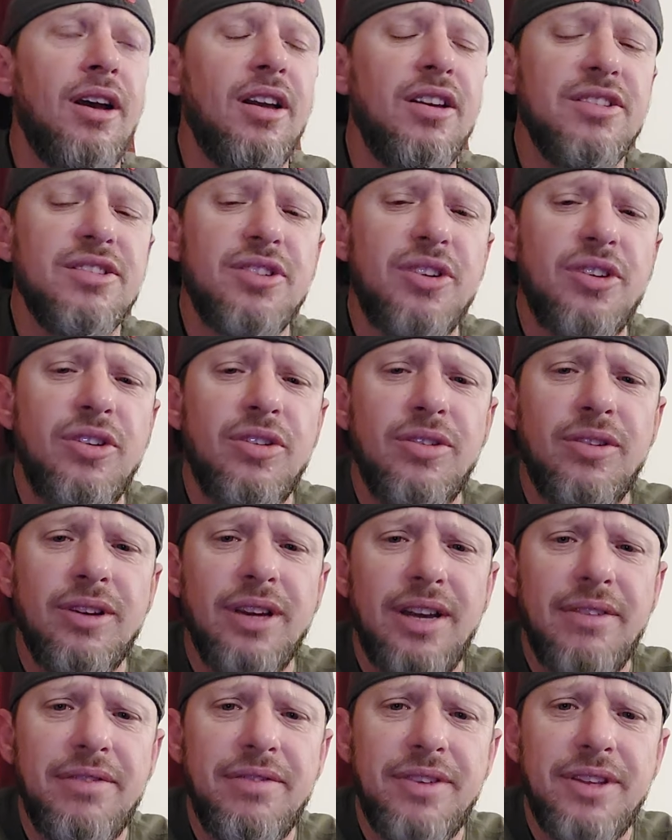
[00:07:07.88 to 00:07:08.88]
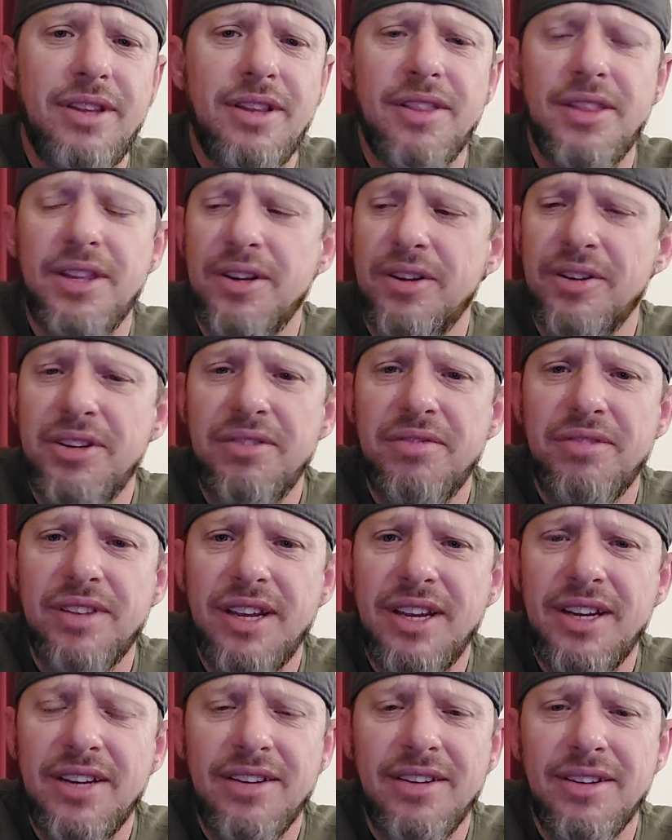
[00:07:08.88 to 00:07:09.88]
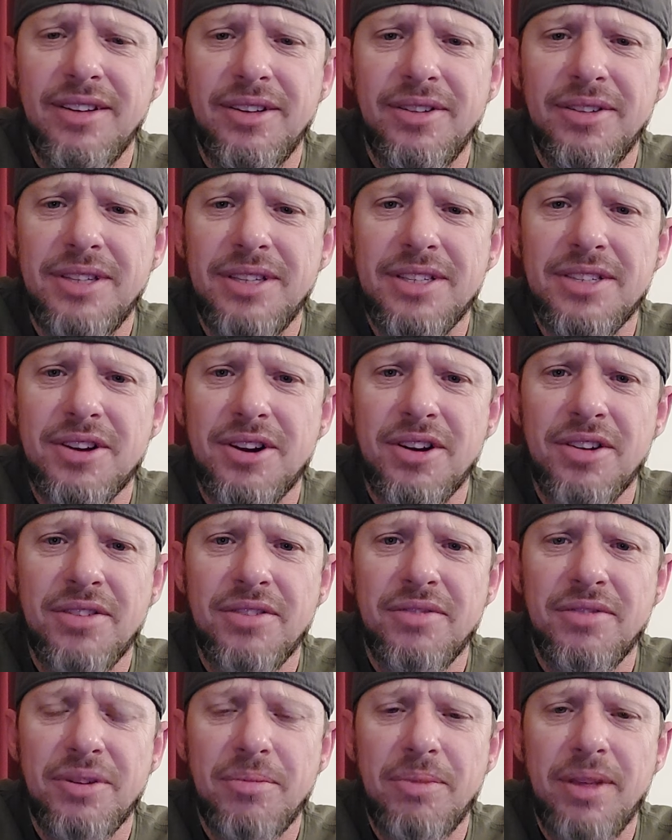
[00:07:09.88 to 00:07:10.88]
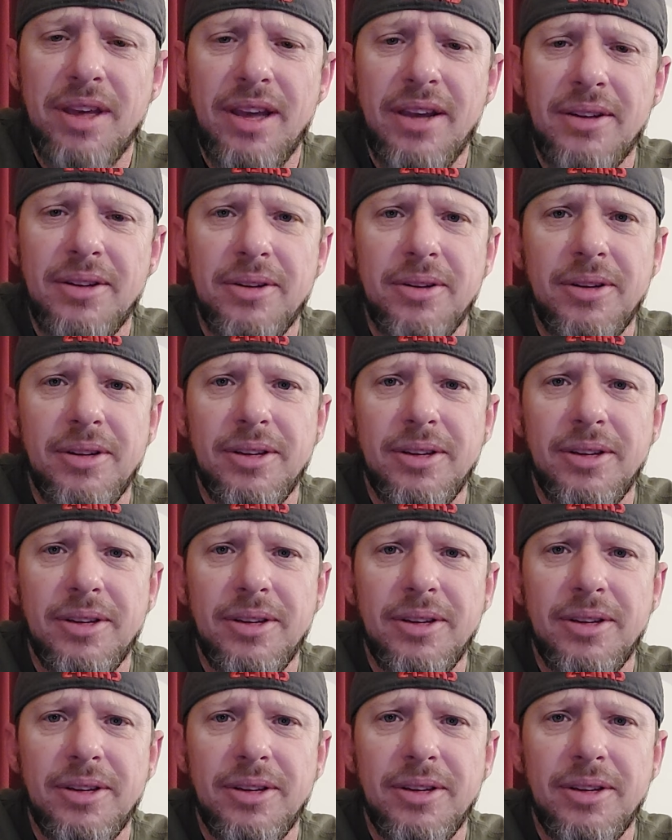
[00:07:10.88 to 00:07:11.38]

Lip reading: So I feel a little deflated, a little disheartened from that.